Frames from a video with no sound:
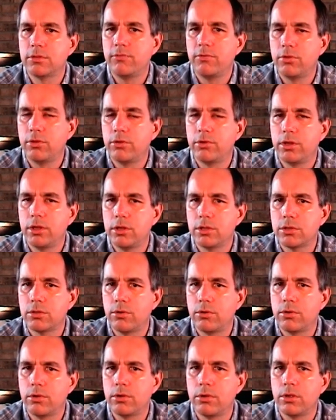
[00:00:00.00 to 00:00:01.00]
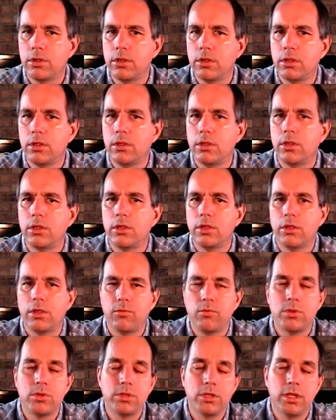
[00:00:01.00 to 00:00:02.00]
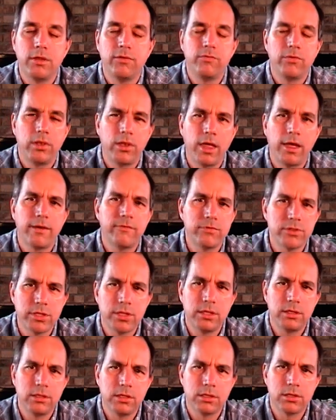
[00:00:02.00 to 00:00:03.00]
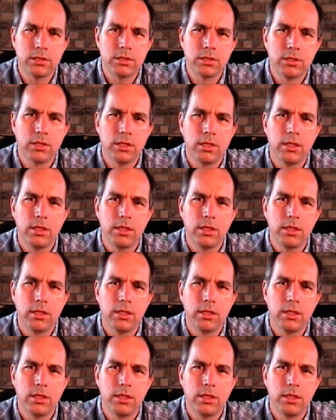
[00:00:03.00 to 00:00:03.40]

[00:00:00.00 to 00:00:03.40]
of a learning disorder receive a life sentence.